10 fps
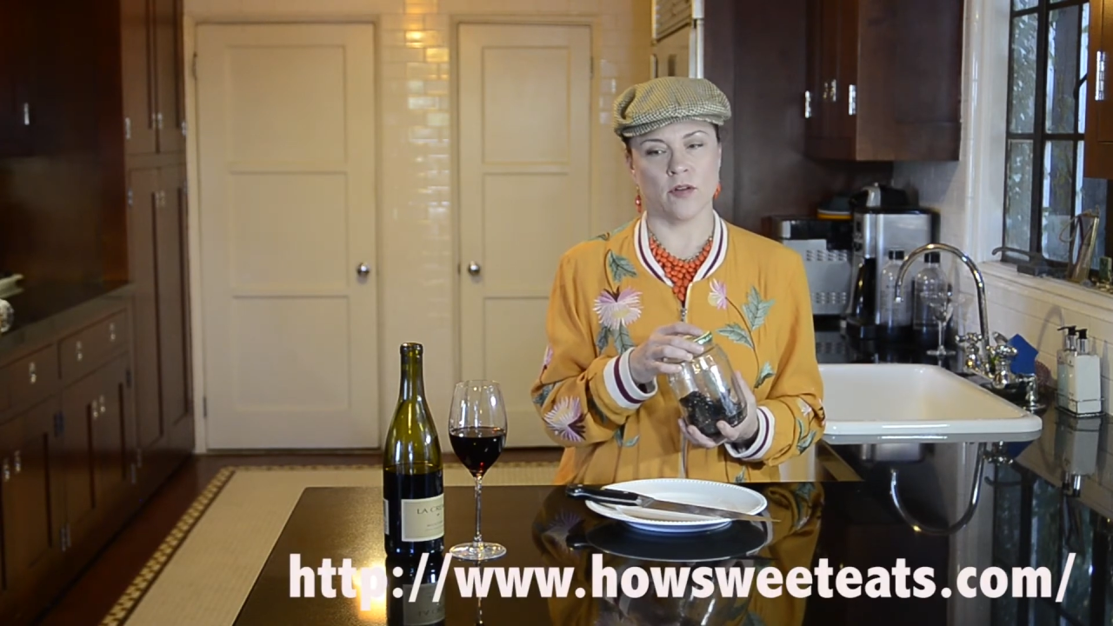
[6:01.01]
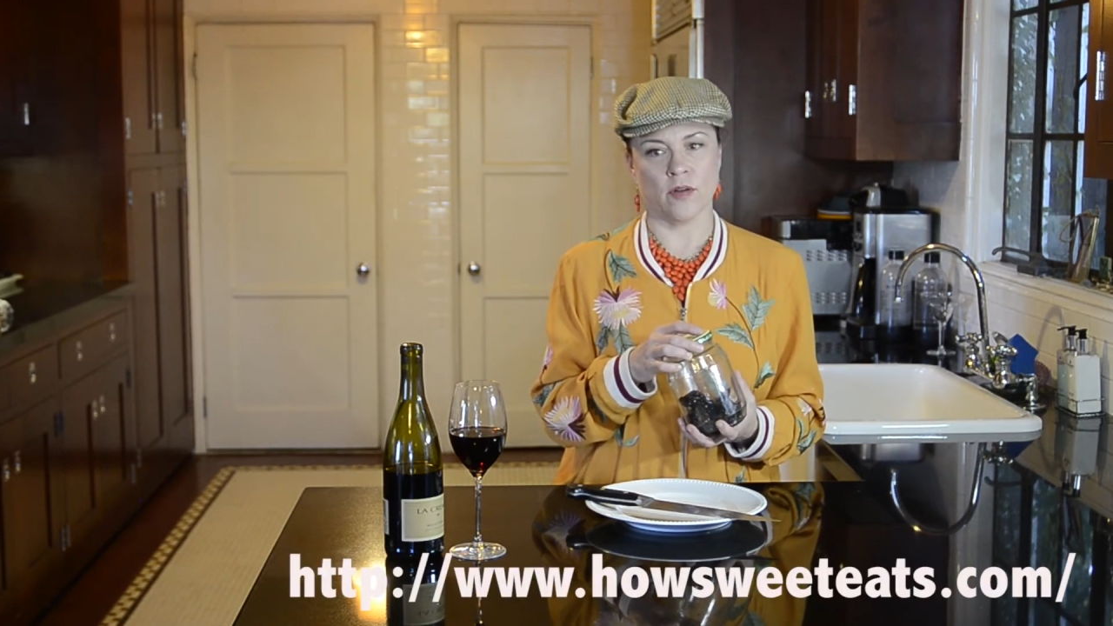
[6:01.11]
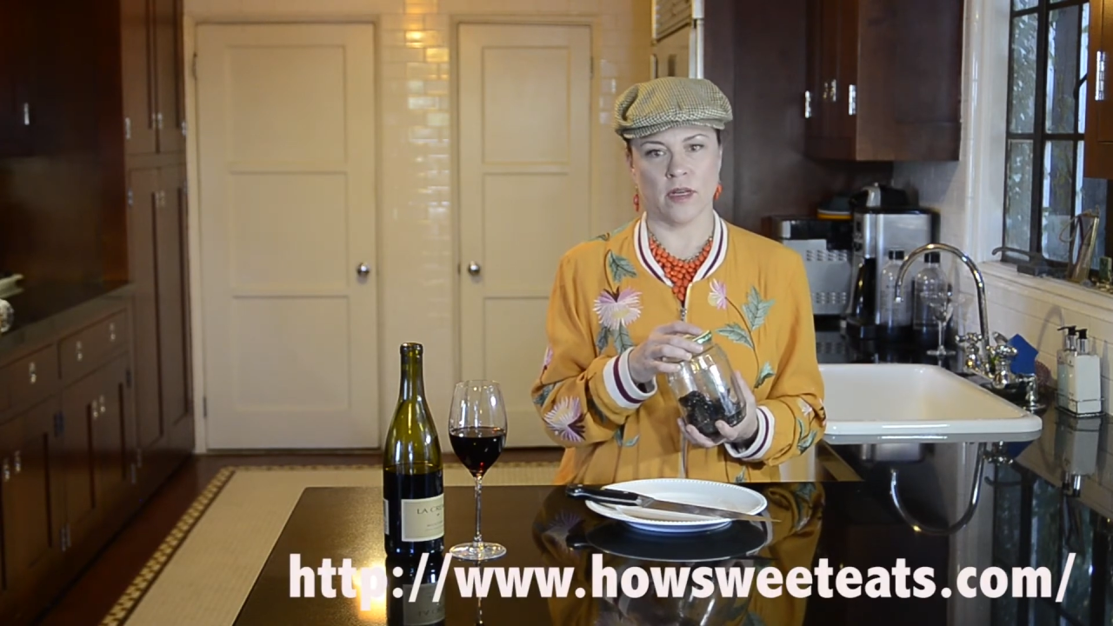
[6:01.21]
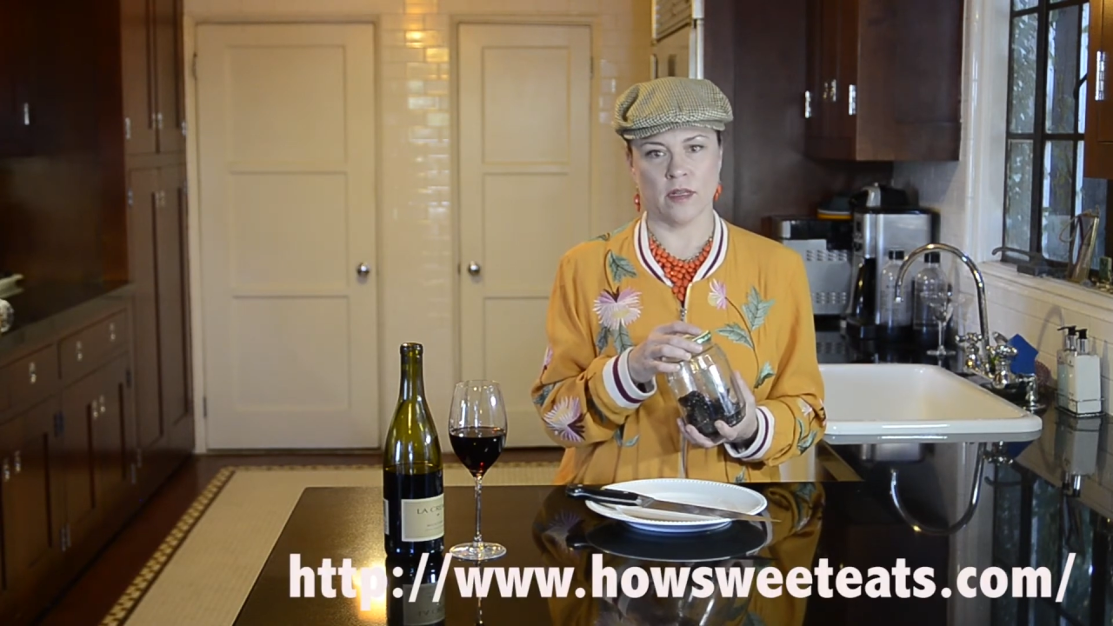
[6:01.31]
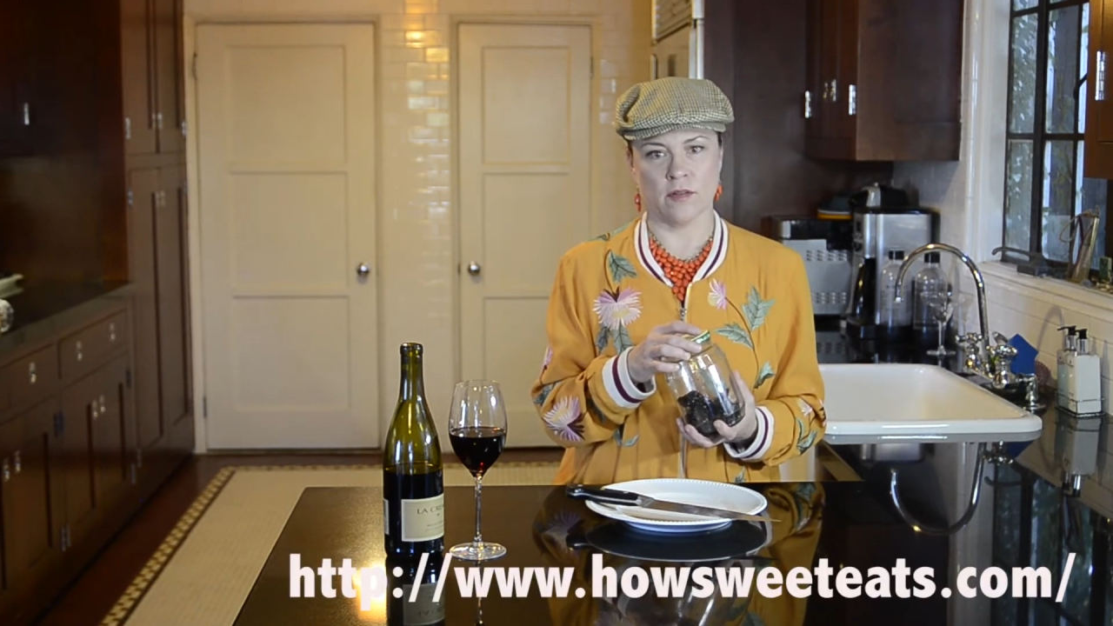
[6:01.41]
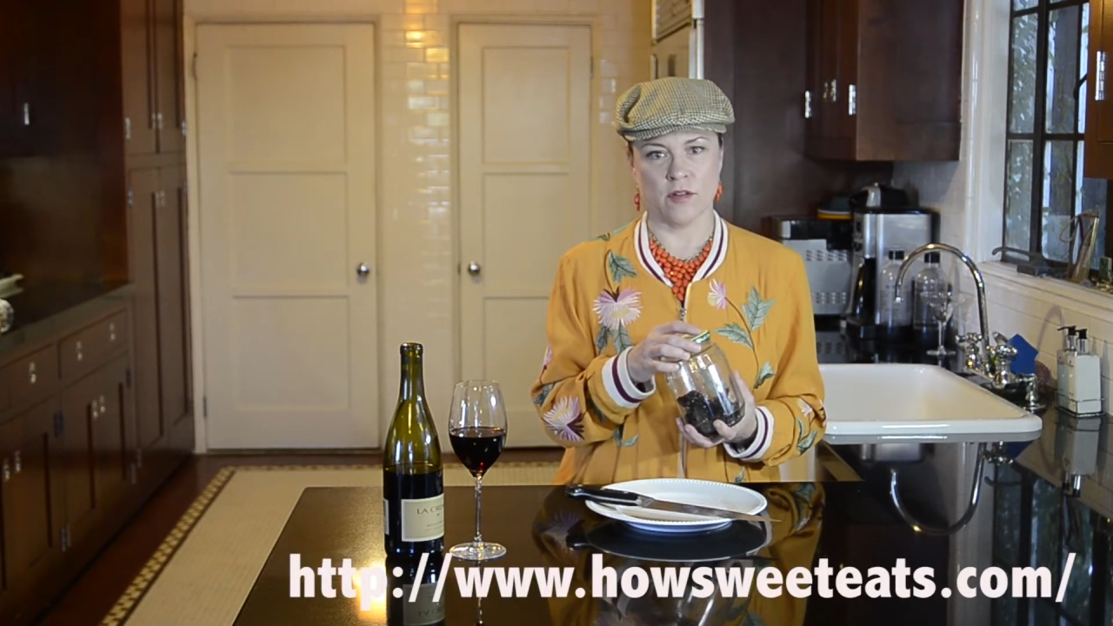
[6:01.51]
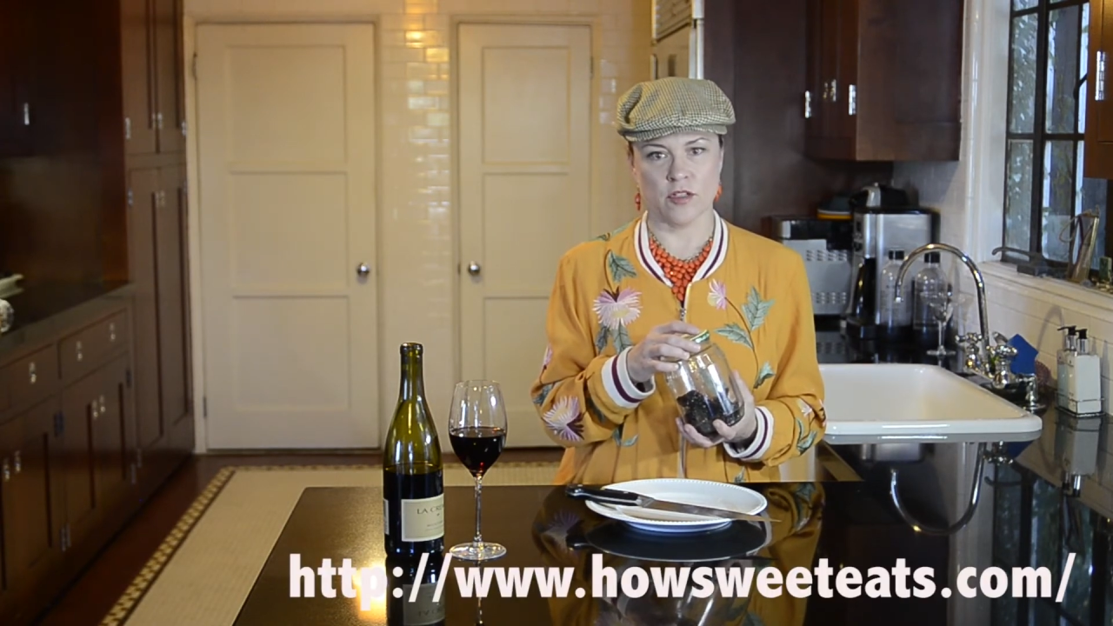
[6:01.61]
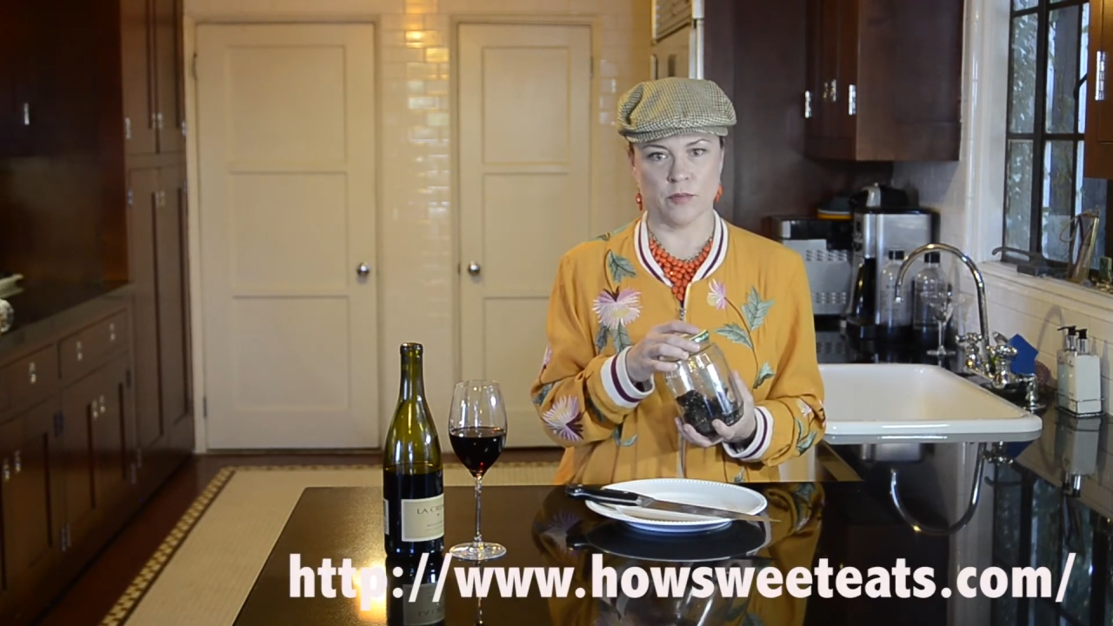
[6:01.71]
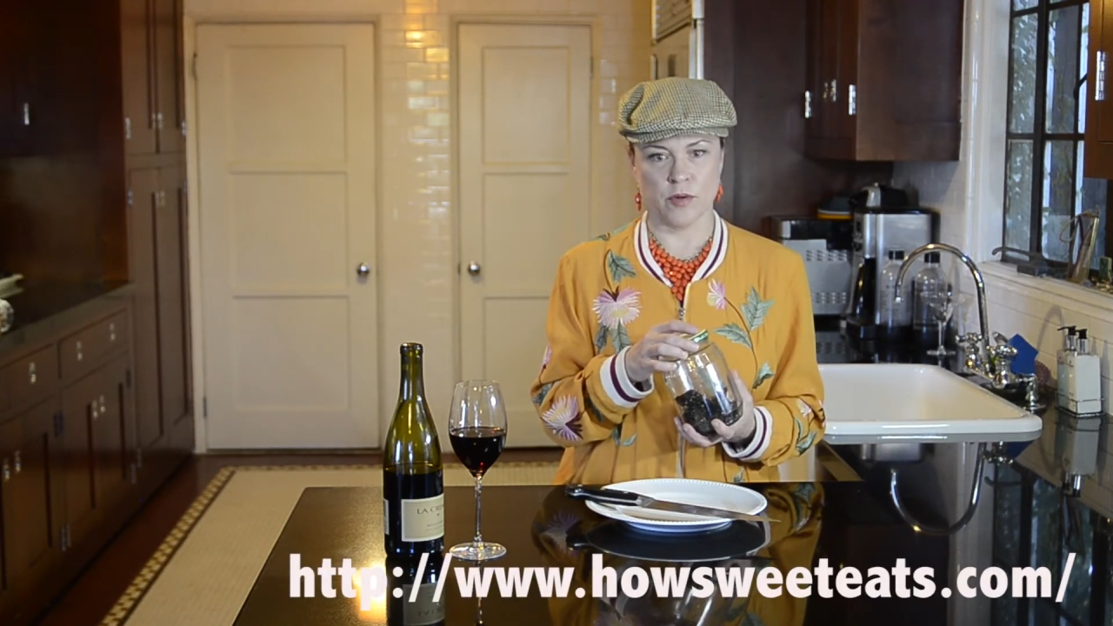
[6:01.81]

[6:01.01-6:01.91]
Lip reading: her credit in the original